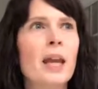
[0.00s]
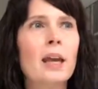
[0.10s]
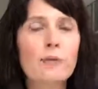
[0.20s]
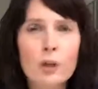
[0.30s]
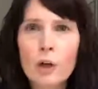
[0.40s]

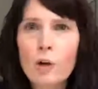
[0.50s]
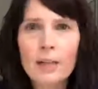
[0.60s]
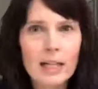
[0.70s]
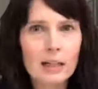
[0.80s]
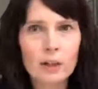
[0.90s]
if you don't
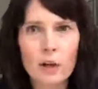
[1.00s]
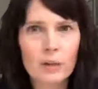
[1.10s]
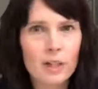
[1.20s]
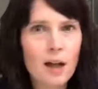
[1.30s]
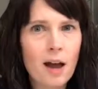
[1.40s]
need
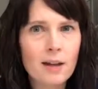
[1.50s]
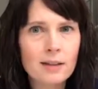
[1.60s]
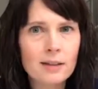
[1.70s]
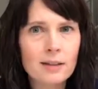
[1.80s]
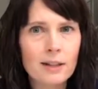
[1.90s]
closing
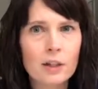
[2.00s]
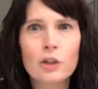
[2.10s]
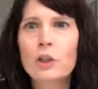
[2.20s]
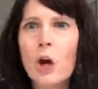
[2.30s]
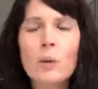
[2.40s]
costs,
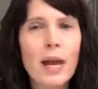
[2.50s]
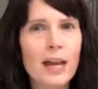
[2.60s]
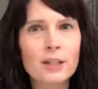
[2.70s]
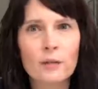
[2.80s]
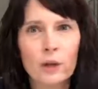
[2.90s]
don't
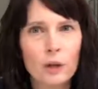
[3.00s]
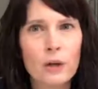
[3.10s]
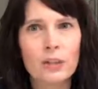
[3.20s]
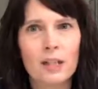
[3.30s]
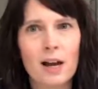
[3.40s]
ask for
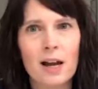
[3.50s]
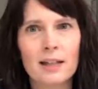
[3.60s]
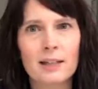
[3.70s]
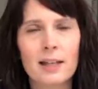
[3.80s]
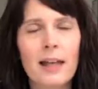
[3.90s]
closing
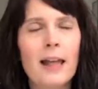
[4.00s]
costs.